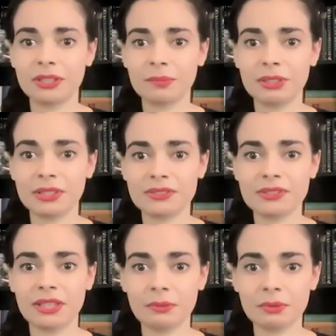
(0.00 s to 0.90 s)
in a way,
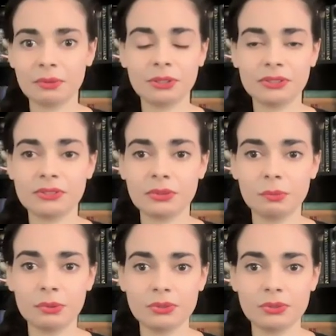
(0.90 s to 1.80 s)
because they were the ones
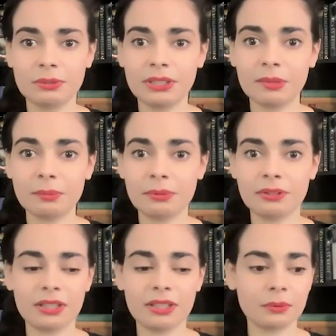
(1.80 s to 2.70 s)
who boosted me up.
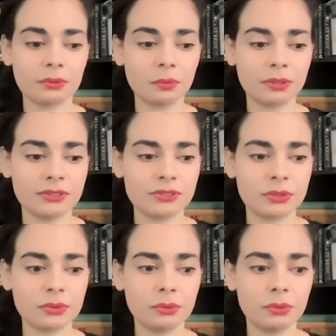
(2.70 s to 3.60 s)
They were the
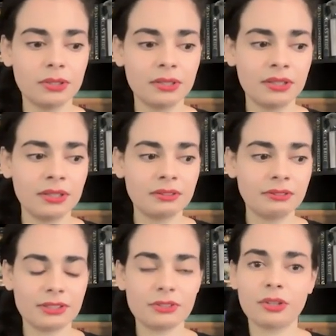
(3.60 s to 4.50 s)
ones who
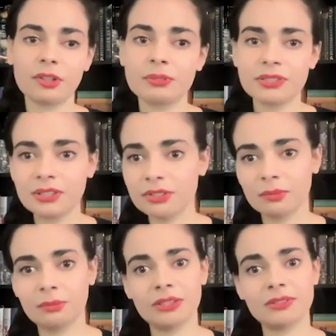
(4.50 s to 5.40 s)
like saw the
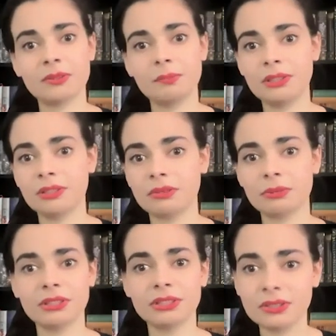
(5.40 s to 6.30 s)
potential in me to be a
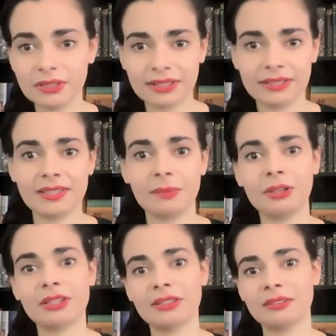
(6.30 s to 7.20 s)
really good
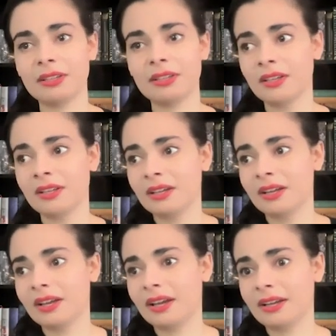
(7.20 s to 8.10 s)
academic. And
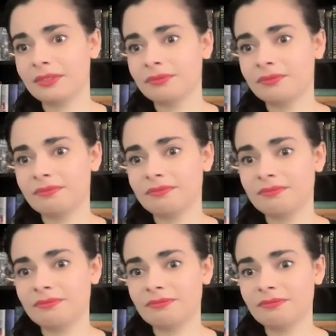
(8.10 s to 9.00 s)
I,
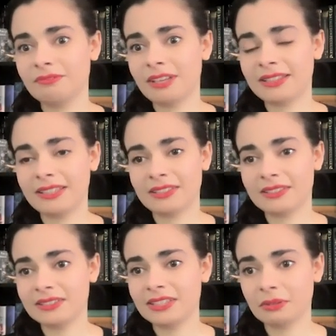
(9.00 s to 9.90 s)
at the
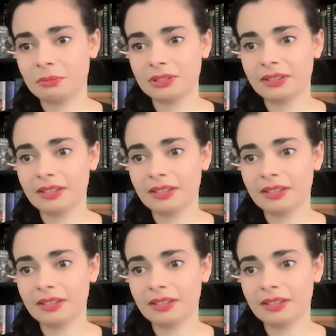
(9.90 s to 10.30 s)
end of the day,